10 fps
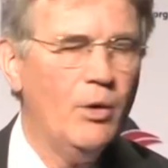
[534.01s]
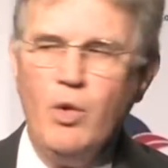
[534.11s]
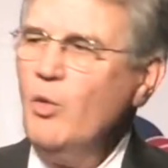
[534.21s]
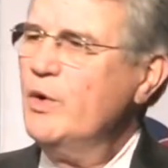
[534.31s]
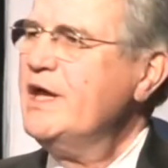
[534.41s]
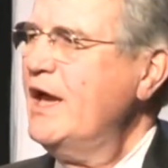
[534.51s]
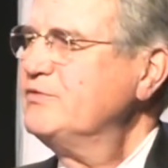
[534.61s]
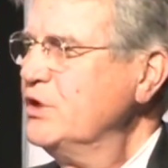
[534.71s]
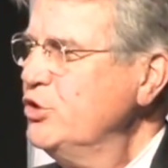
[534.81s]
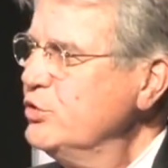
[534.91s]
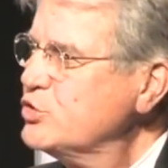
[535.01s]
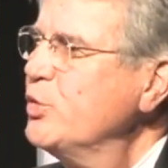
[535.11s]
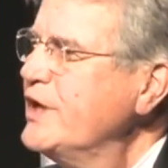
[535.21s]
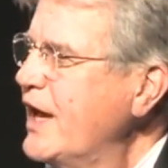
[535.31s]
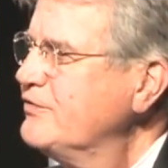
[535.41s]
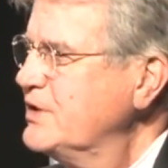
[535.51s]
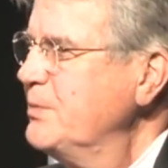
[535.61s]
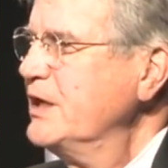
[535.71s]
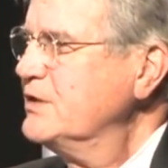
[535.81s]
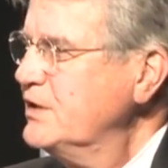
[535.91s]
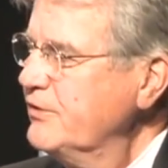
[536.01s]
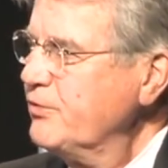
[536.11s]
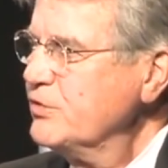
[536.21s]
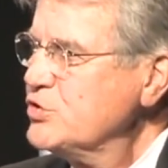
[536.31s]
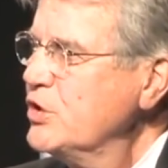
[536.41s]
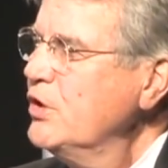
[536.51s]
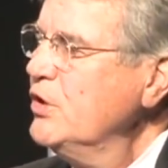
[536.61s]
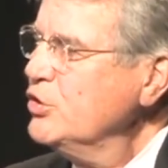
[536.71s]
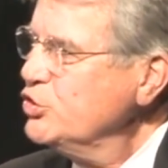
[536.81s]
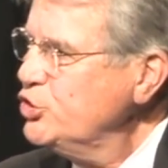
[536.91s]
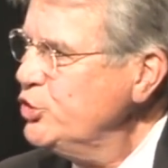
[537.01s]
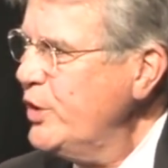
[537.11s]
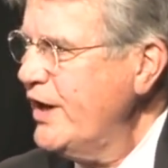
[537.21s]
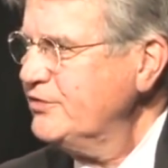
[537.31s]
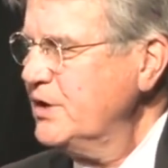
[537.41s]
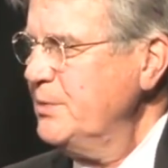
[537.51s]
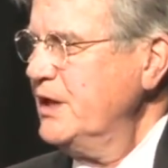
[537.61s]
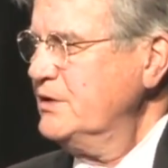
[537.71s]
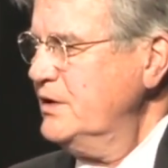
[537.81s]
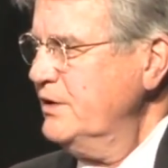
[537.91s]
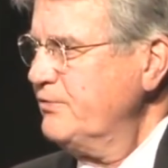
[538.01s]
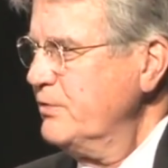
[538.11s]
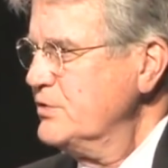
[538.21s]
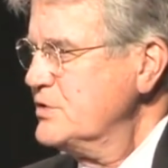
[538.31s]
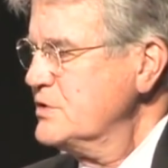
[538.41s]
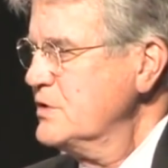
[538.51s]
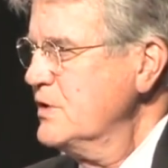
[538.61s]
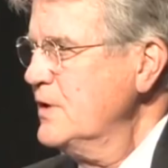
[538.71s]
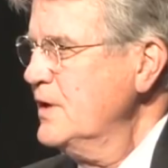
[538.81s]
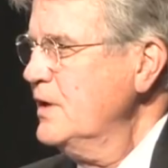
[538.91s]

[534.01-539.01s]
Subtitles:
And what we have to do is we have to make the difference. You have to make the difference.